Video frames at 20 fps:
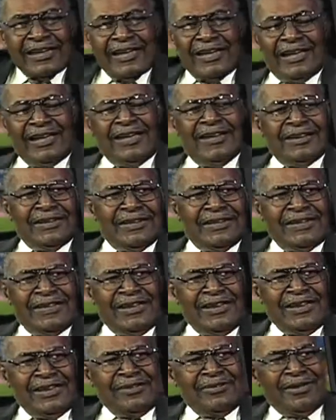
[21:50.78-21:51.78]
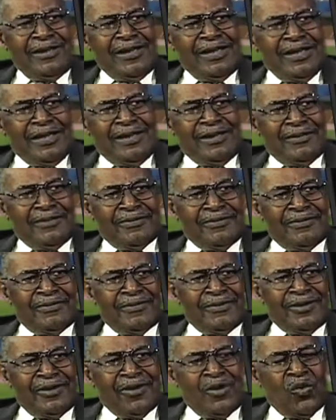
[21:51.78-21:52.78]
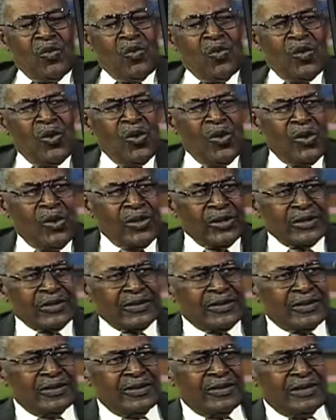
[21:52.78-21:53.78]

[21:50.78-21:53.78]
I understand you have awards